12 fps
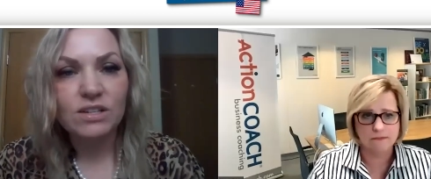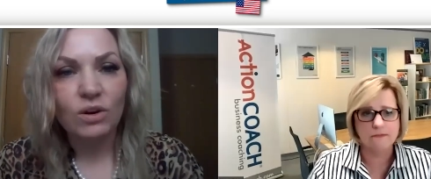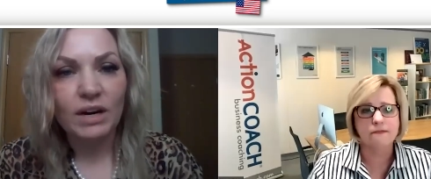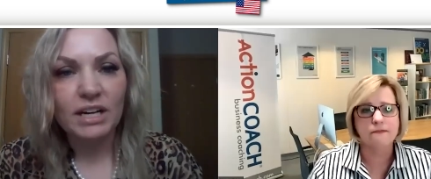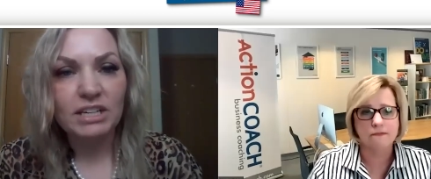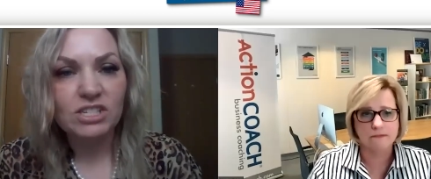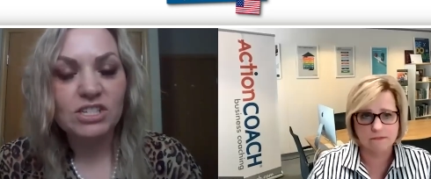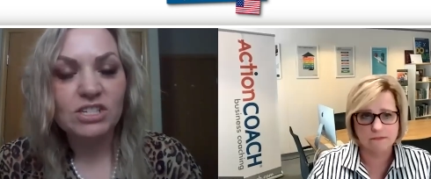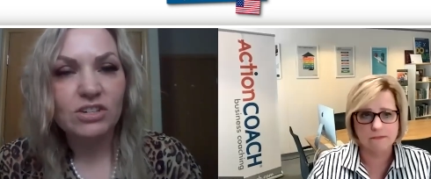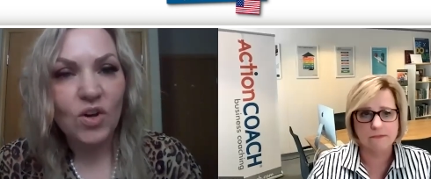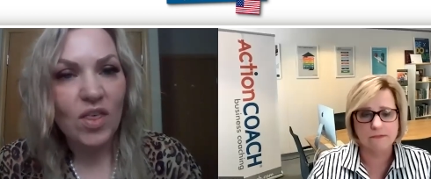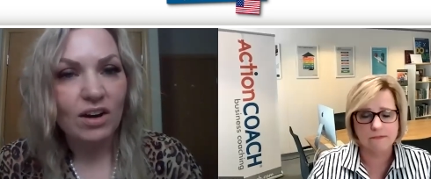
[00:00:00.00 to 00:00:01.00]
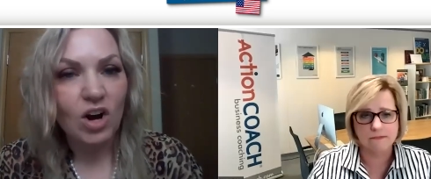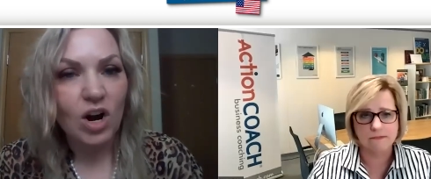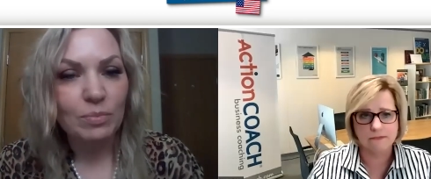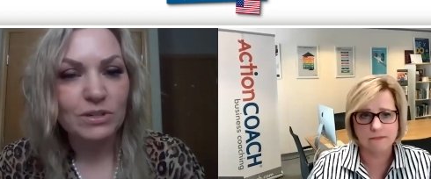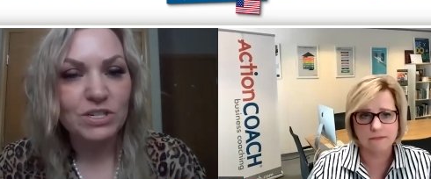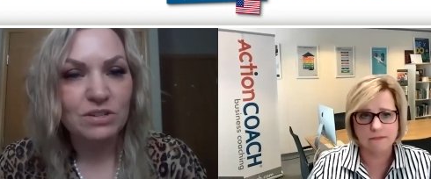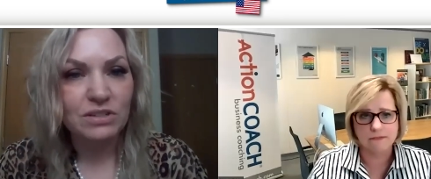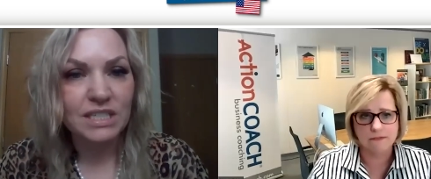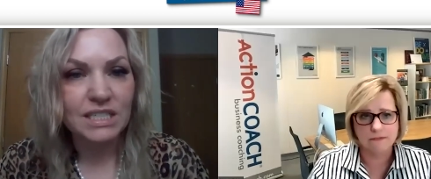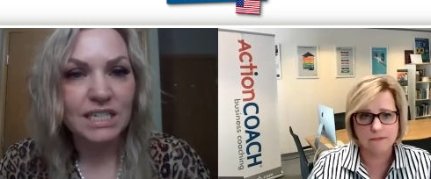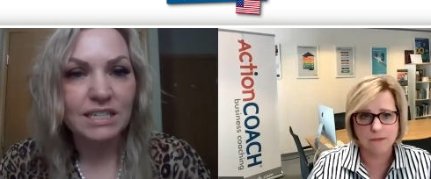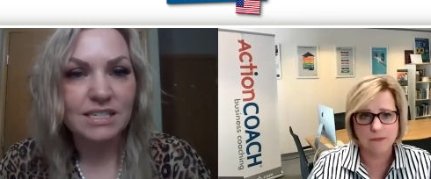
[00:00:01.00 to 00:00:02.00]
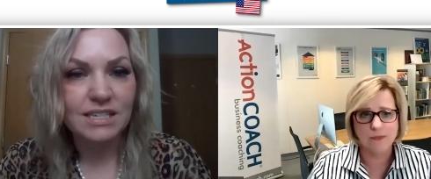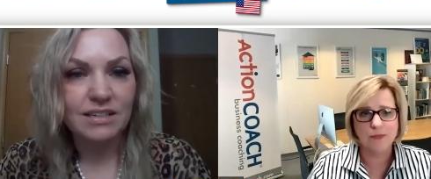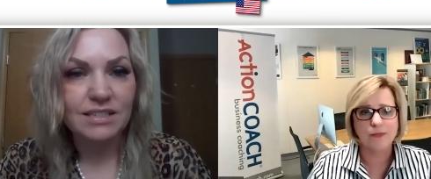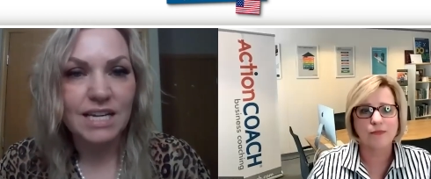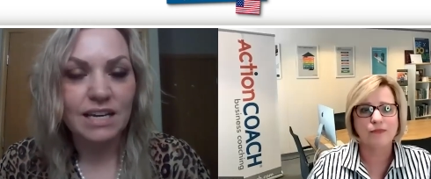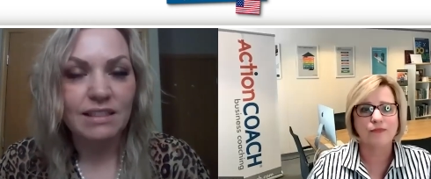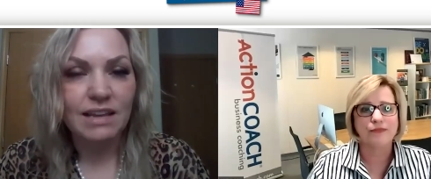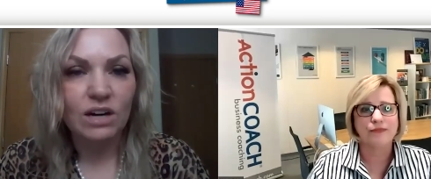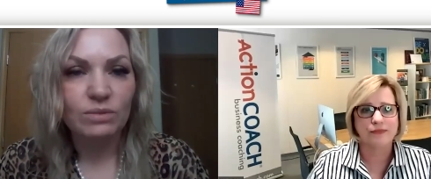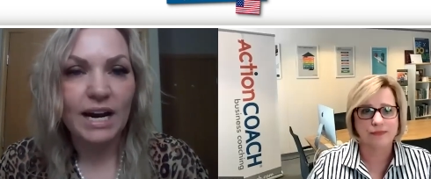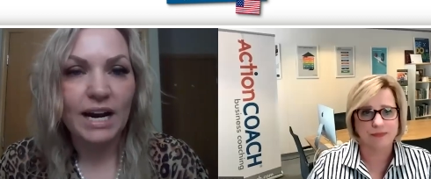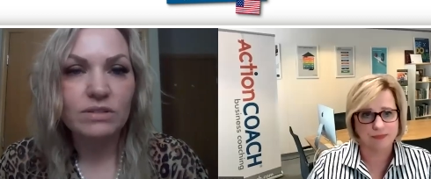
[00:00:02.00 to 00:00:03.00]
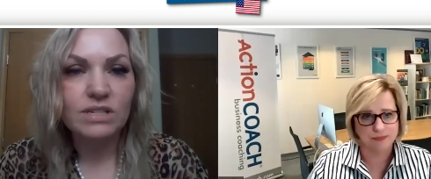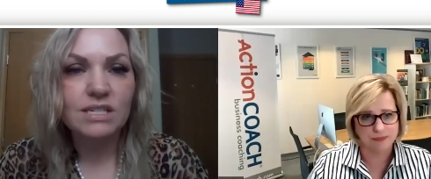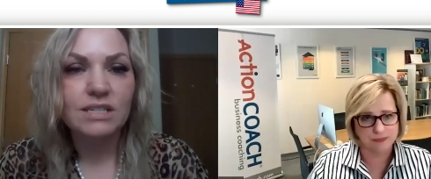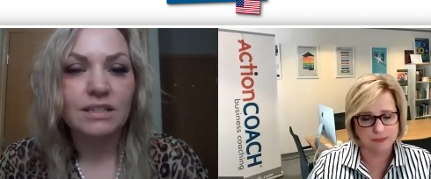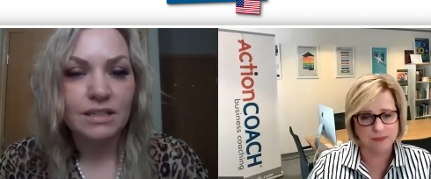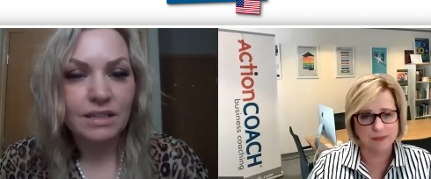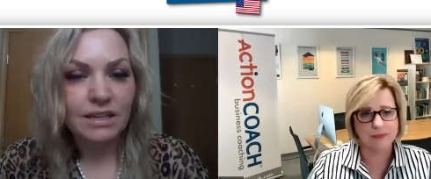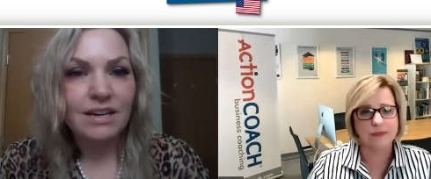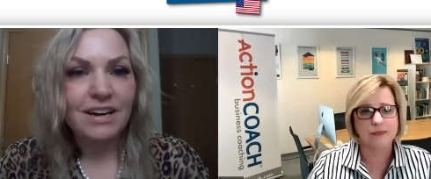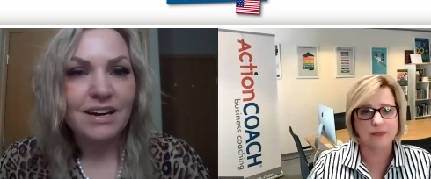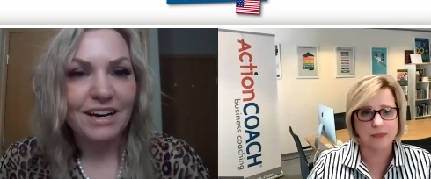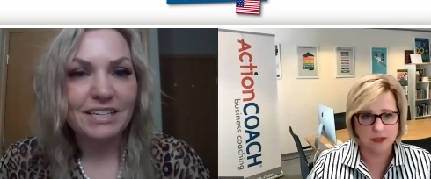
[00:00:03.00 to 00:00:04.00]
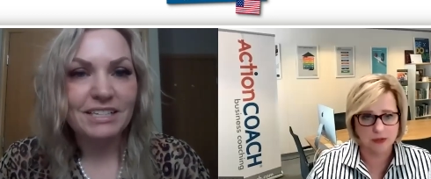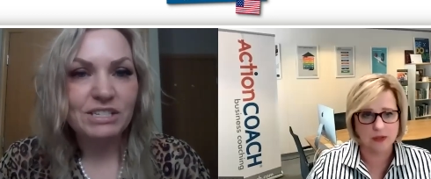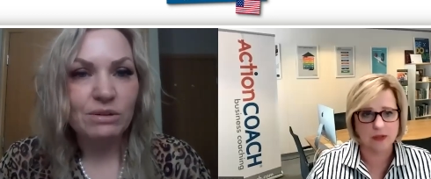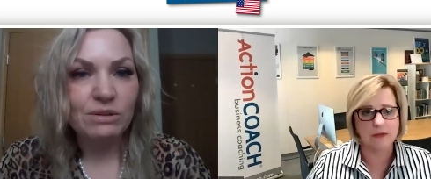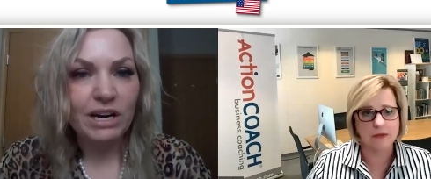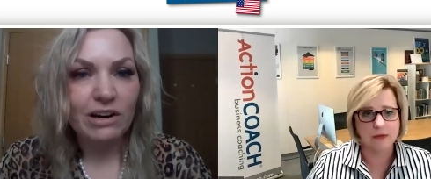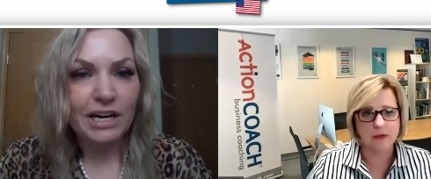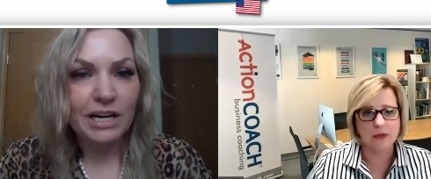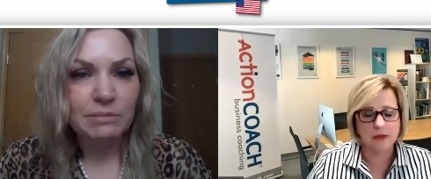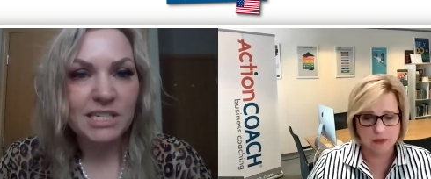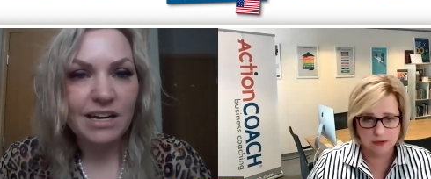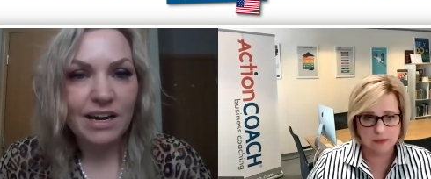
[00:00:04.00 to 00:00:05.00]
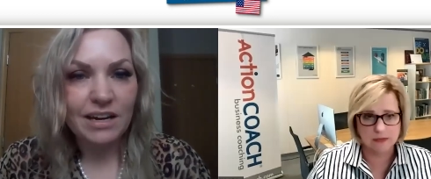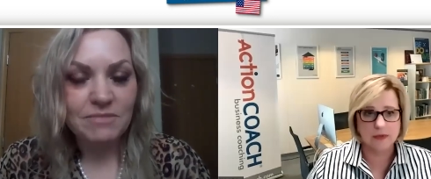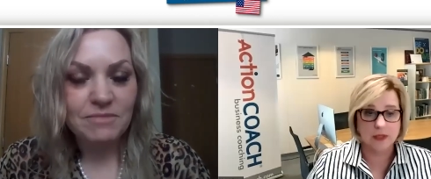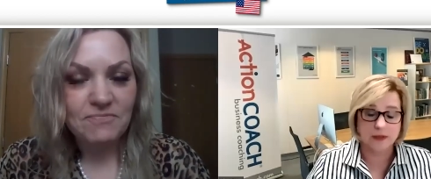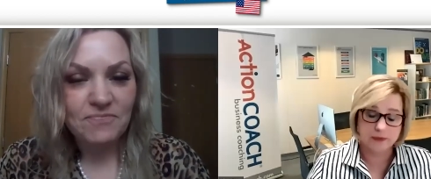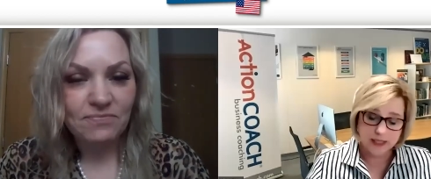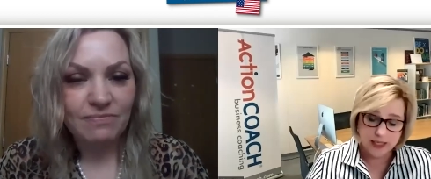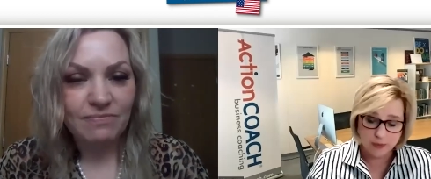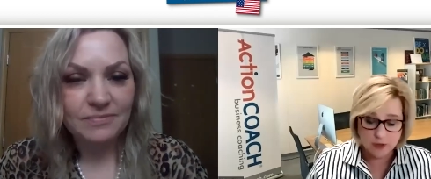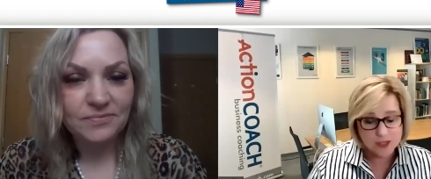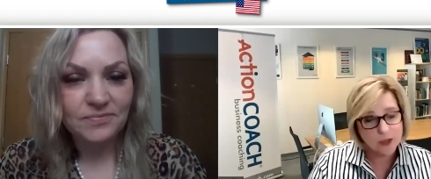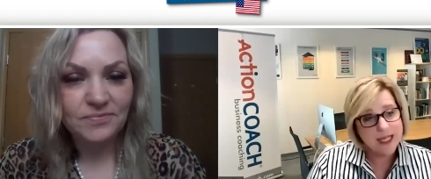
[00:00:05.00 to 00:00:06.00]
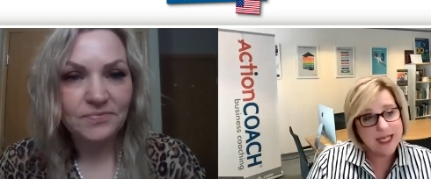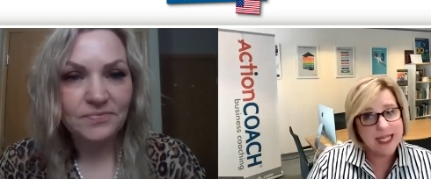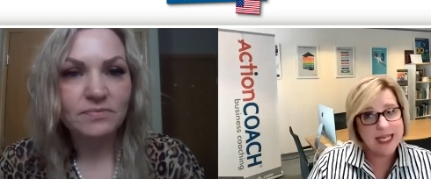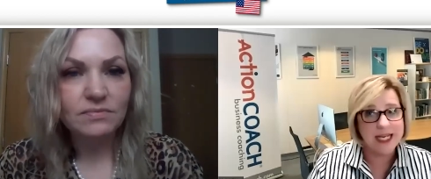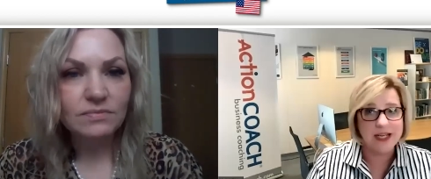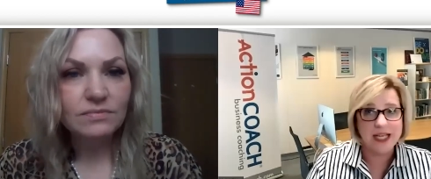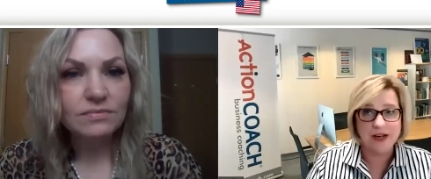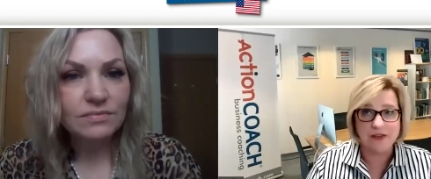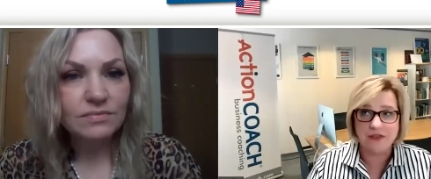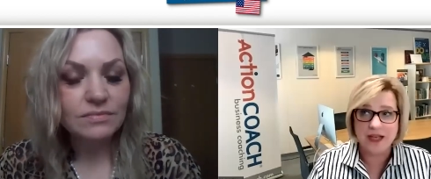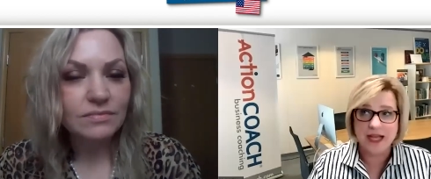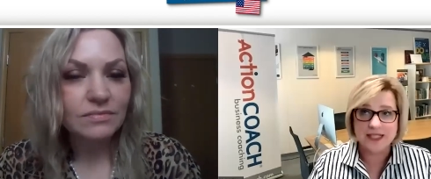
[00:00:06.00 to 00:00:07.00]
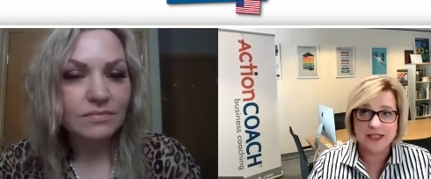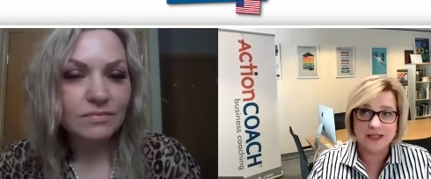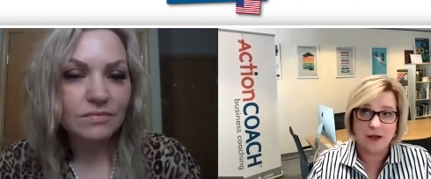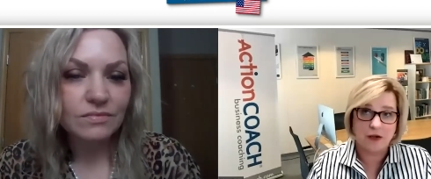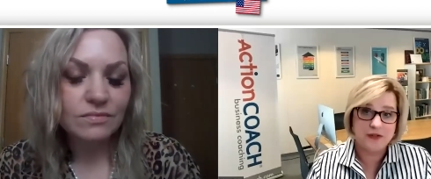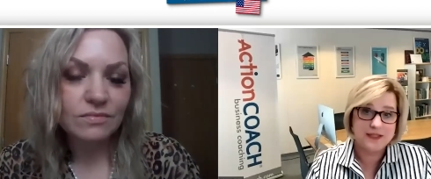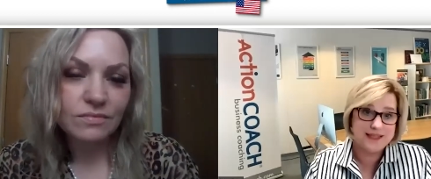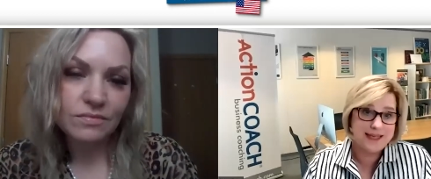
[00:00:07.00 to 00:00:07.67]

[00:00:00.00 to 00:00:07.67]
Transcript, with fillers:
Speaker 1: so I just took that opportunity to take that route and so here I am today. Okay, well, so
Speaker 2: in in in effect, COVID